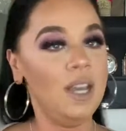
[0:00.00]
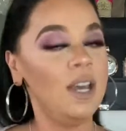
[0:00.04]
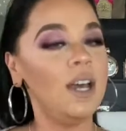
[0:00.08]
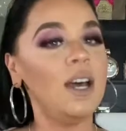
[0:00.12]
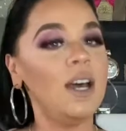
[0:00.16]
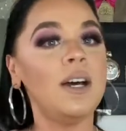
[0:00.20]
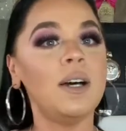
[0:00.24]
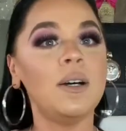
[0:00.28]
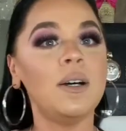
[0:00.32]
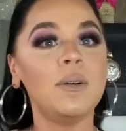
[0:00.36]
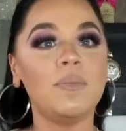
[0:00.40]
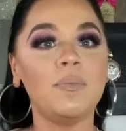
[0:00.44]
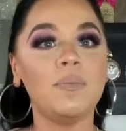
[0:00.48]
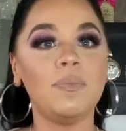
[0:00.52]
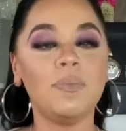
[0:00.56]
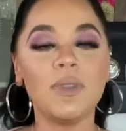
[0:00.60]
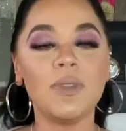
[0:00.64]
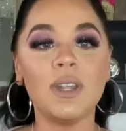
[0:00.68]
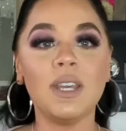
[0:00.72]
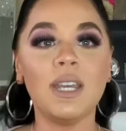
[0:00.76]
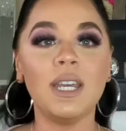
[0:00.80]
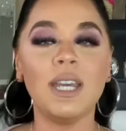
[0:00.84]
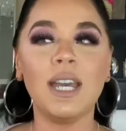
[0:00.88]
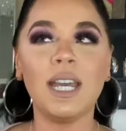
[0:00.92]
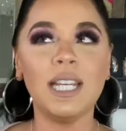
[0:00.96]
Um,
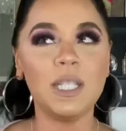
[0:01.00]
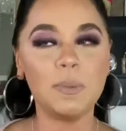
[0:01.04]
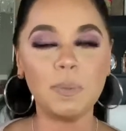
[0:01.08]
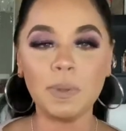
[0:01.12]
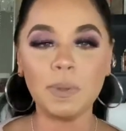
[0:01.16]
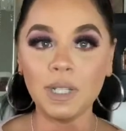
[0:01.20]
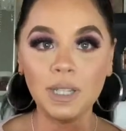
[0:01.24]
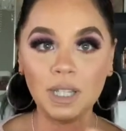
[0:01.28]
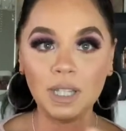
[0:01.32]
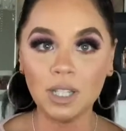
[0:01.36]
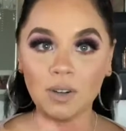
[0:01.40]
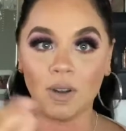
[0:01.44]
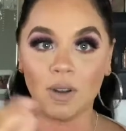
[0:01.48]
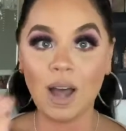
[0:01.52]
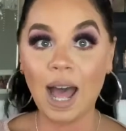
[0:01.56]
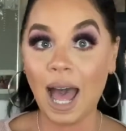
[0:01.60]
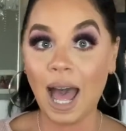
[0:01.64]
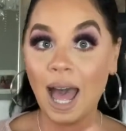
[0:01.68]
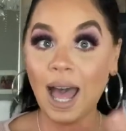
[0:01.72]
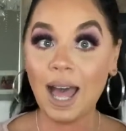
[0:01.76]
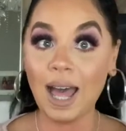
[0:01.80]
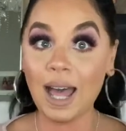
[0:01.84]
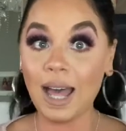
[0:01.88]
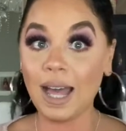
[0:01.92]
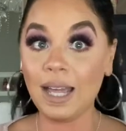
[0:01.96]
it's been a little
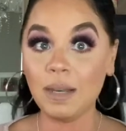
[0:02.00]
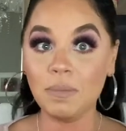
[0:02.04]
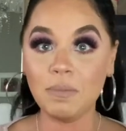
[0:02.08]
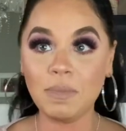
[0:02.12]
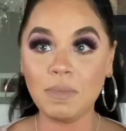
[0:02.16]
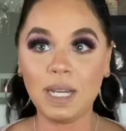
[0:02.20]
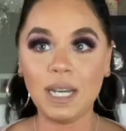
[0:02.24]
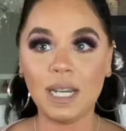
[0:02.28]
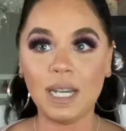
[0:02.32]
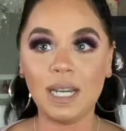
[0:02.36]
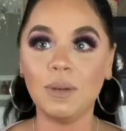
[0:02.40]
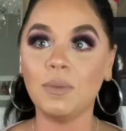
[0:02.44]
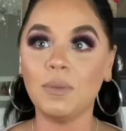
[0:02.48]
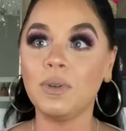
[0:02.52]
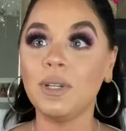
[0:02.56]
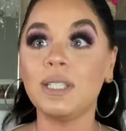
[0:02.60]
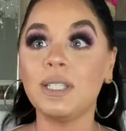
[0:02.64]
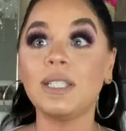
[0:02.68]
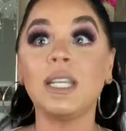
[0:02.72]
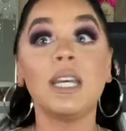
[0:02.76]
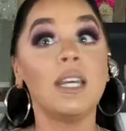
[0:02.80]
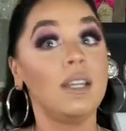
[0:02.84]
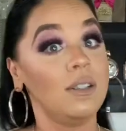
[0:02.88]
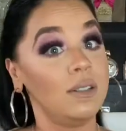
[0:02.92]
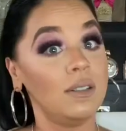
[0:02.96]
hot minute, I wanna
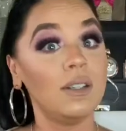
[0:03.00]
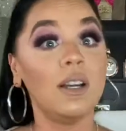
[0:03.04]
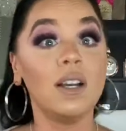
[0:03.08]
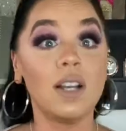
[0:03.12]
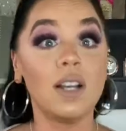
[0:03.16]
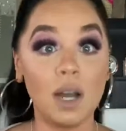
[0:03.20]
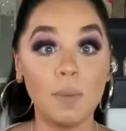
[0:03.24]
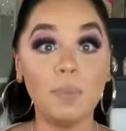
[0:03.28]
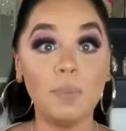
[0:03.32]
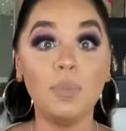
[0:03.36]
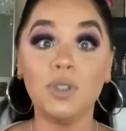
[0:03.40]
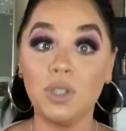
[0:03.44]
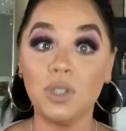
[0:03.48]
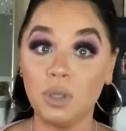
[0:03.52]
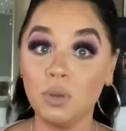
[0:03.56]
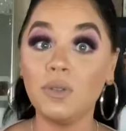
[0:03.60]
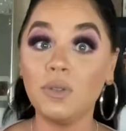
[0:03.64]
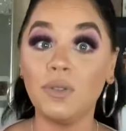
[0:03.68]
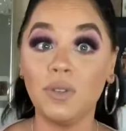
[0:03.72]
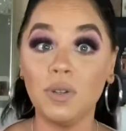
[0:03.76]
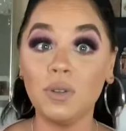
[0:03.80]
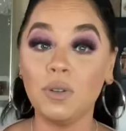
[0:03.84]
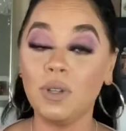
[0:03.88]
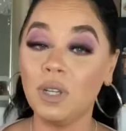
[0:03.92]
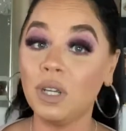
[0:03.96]
say a couple to a
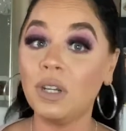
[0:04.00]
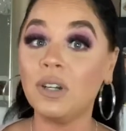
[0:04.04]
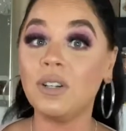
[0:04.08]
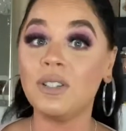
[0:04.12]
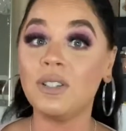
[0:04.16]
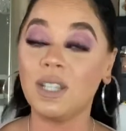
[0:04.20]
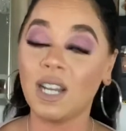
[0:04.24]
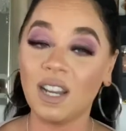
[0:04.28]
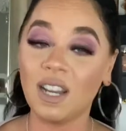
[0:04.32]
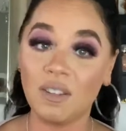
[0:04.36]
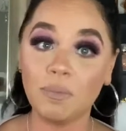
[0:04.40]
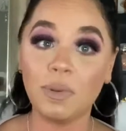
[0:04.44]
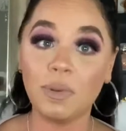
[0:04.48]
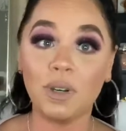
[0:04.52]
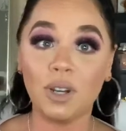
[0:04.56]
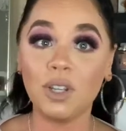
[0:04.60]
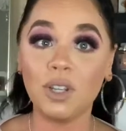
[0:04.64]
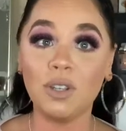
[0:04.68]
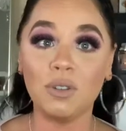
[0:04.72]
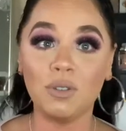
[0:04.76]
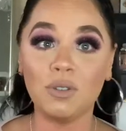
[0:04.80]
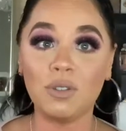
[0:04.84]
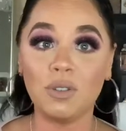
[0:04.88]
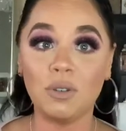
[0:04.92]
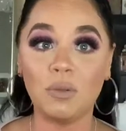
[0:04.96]
few years that I've been on
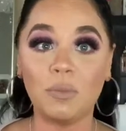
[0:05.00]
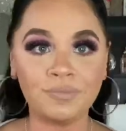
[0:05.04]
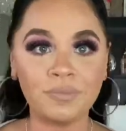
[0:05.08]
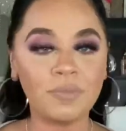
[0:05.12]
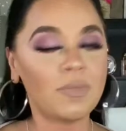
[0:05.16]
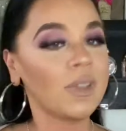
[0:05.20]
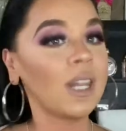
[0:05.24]
YouTube.